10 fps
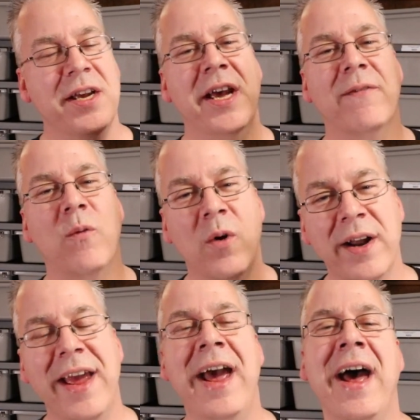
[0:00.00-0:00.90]
you have
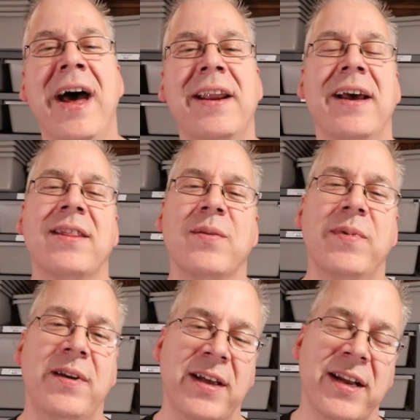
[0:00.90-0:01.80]
one ad at the
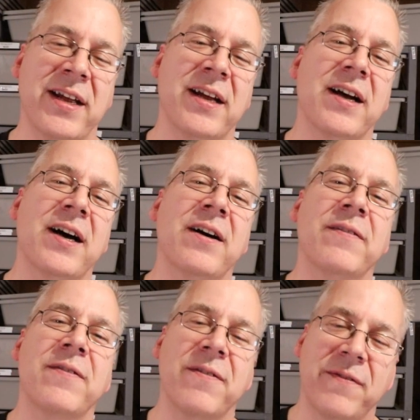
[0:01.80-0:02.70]
beginning
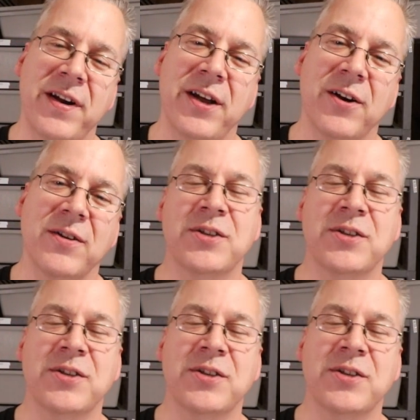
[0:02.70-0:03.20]
of the video.